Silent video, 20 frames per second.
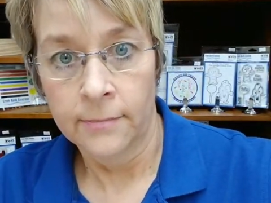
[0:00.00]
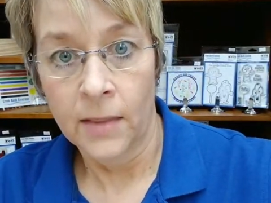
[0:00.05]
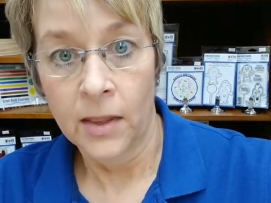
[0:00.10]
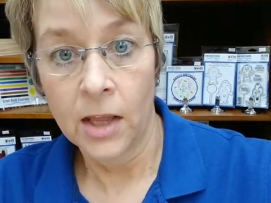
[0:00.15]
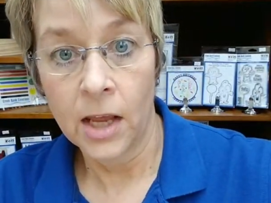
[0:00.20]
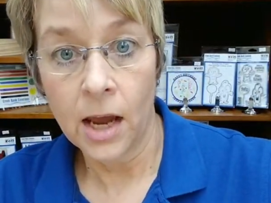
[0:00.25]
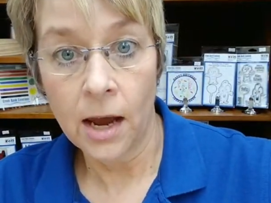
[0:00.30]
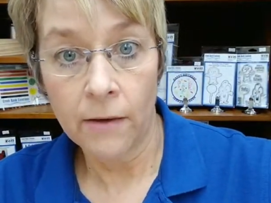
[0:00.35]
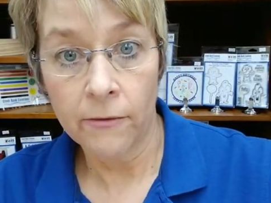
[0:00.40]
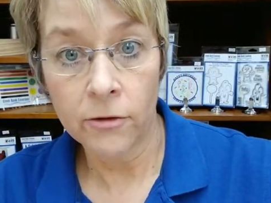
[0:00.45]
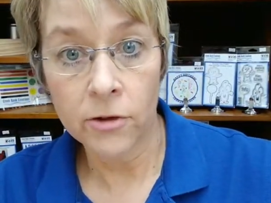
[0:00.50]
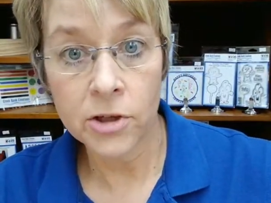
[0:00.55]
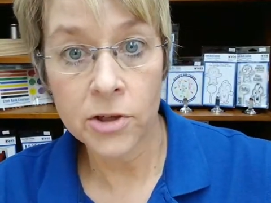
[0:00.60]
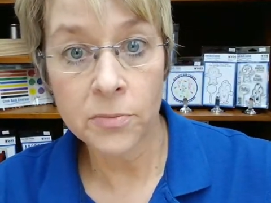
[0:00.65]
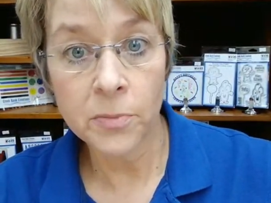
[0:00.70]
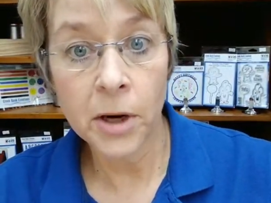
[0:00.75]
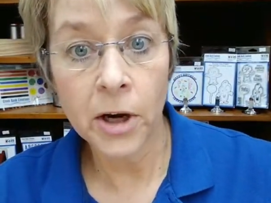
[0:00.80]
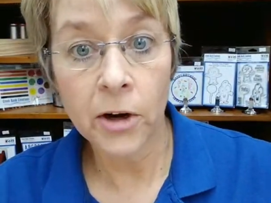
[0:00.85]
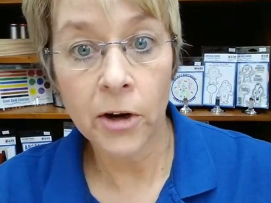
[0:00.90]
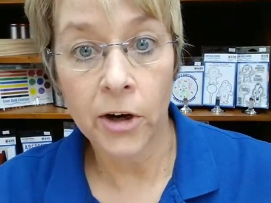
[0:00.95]
The average
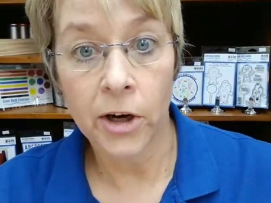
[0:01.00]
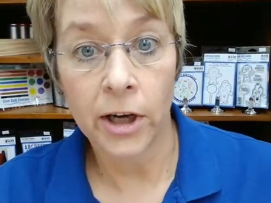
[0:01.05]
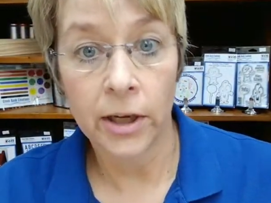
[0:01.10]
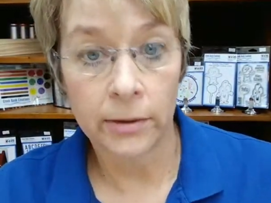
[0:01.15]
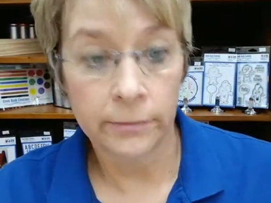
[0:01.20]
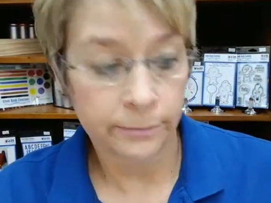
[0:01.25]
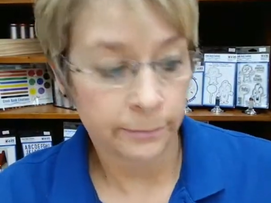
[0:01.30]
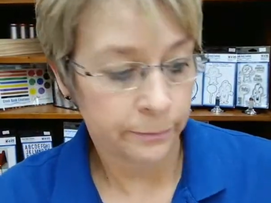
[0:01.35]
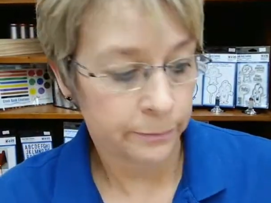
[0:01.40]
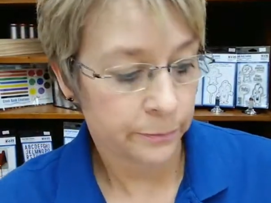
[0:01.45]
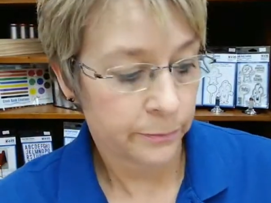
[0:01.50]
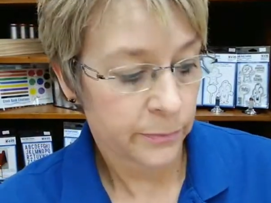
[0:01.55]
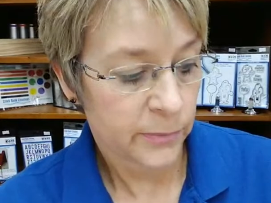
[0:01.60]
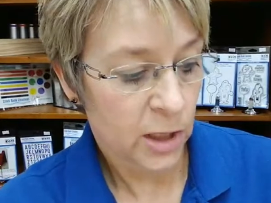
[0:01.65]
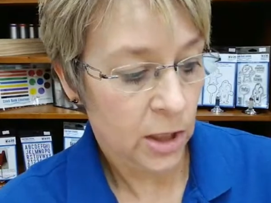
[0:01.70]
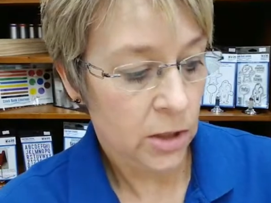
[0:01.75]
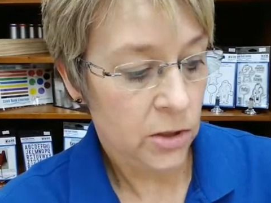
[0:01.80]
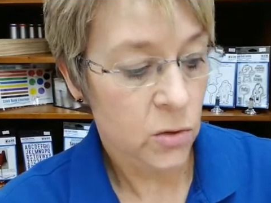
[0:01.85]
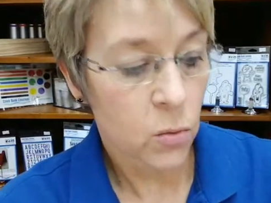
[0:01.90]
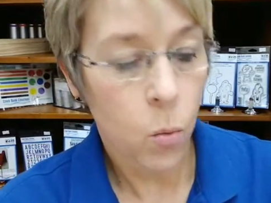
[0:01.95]
American
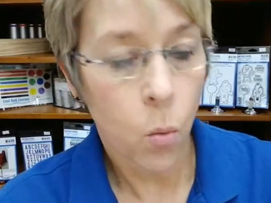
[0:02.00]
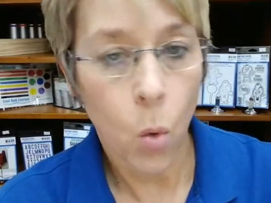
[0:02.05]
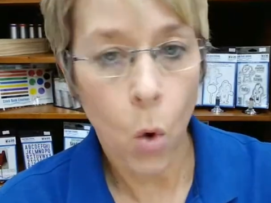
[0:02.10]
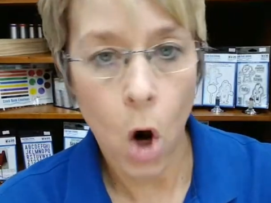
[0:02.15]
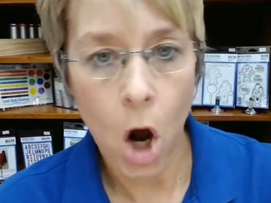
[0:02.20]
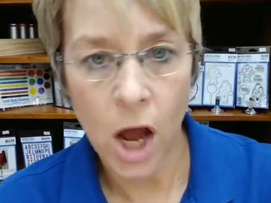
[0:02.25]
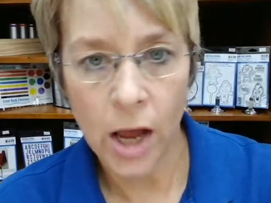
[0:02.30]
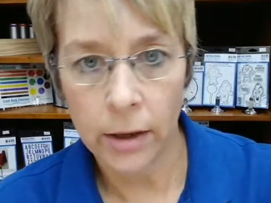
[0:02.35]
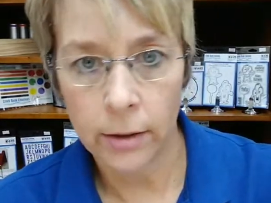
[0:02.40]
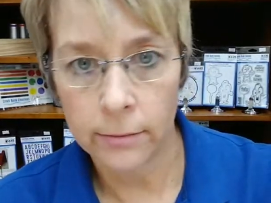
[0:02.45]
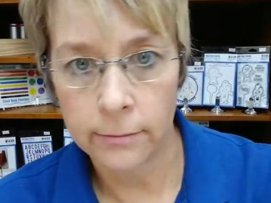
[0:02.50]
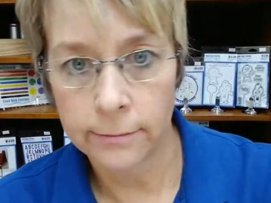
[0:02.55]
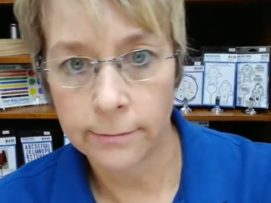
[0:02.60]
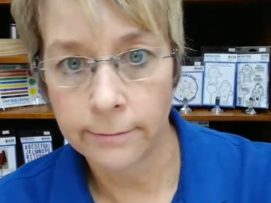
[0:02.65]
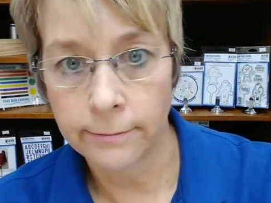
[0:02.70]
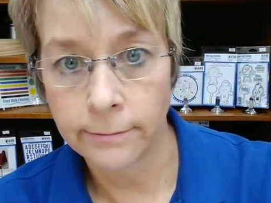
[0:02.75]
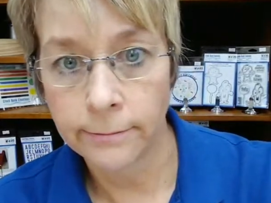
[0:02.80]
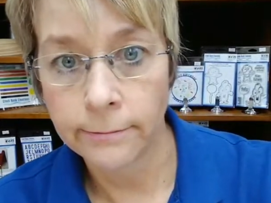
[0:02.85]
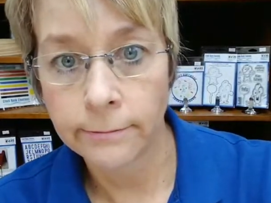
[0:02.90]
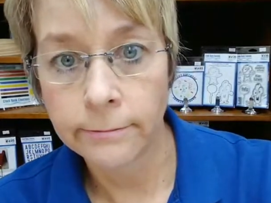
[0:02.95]
does what
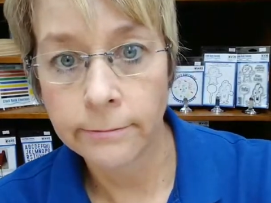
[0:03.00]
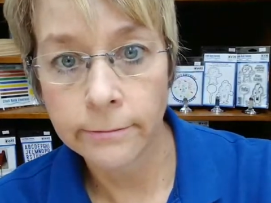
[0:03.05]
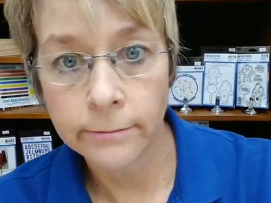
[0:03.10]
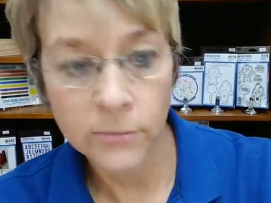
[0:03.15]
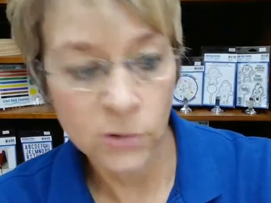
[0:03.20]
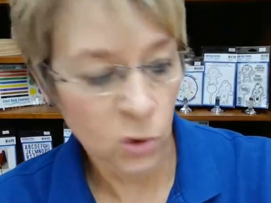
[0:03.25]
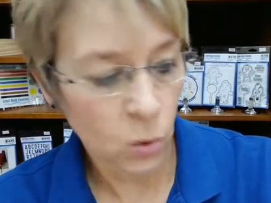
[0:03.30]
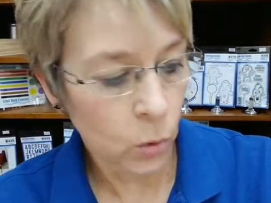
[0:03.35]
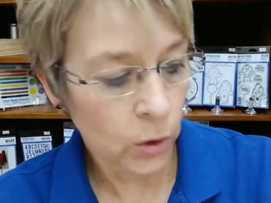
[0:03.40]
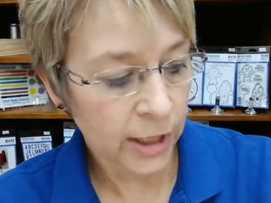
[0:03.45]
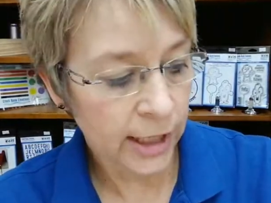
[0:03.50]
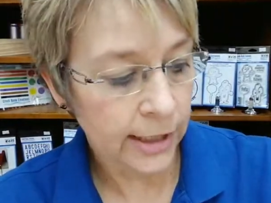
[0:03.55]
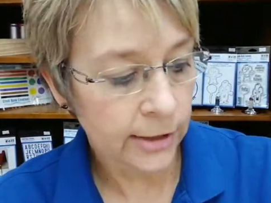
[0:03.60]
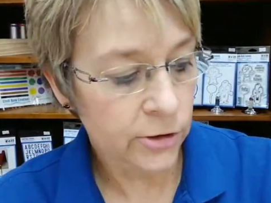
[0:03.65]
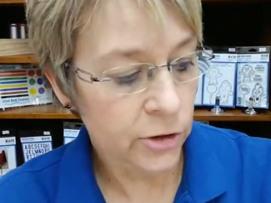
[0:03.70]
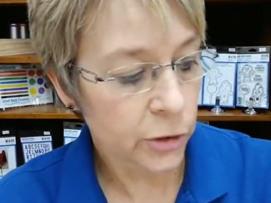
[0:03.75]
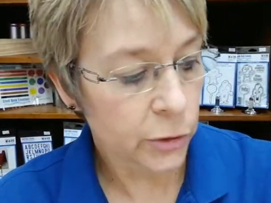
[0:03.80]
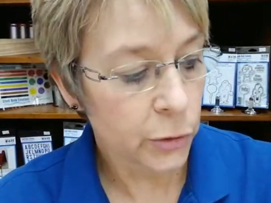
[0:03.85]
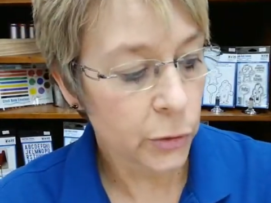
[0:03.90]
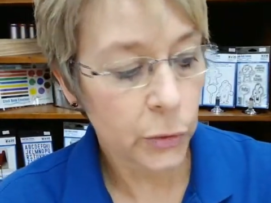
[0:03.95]

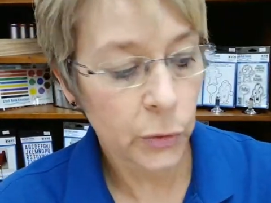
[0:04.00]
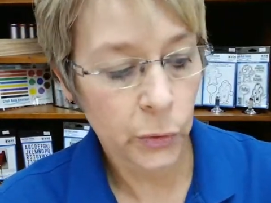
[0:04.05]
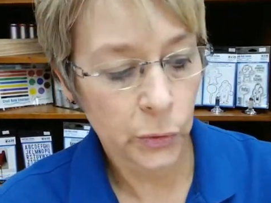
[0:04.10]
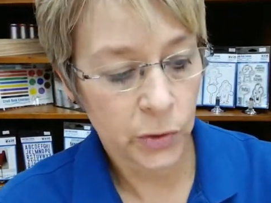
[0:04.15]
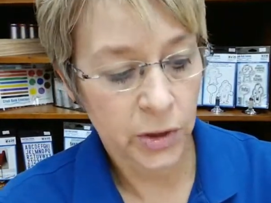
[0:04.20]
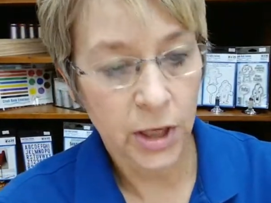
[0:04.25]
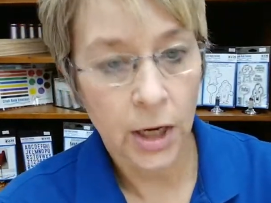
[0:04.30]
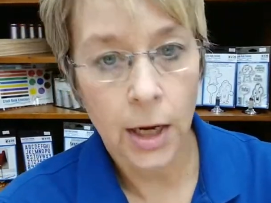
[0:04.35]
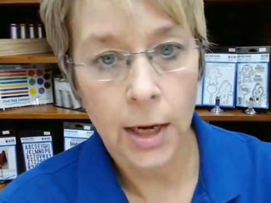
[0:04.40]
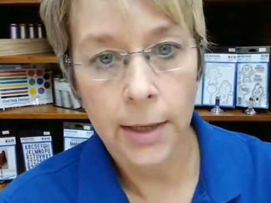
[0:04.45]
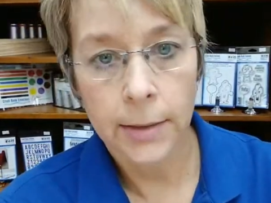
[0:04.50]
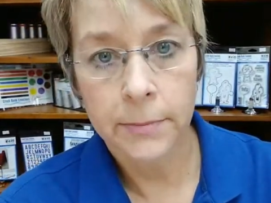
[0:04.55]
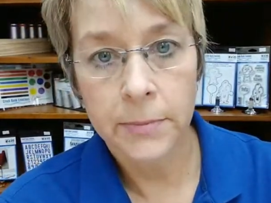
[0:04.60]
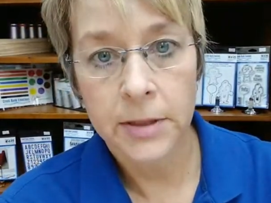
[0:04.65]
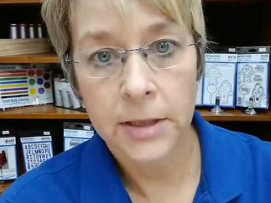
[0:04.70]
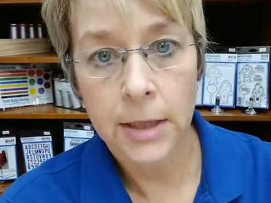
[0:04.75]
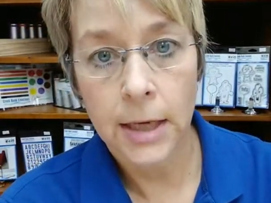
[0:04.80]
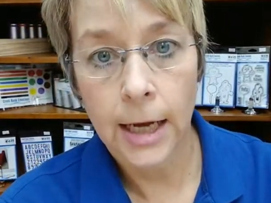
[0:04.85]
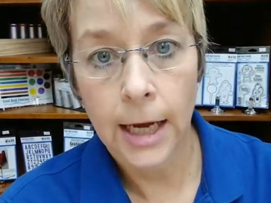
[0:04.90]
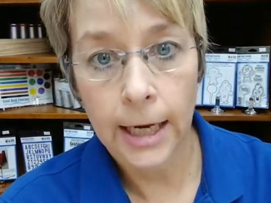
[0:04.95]
22
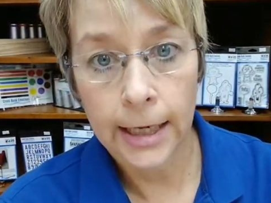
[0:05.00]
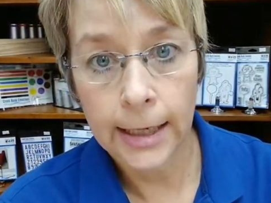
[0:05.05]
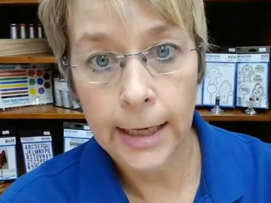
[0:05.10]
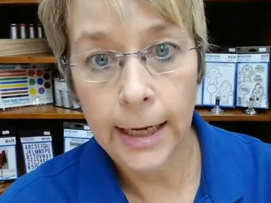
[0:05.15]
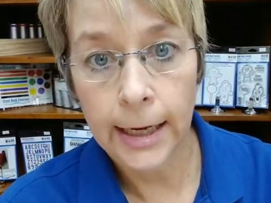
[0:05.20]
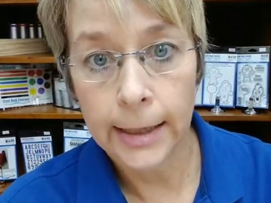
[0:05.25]
times a day?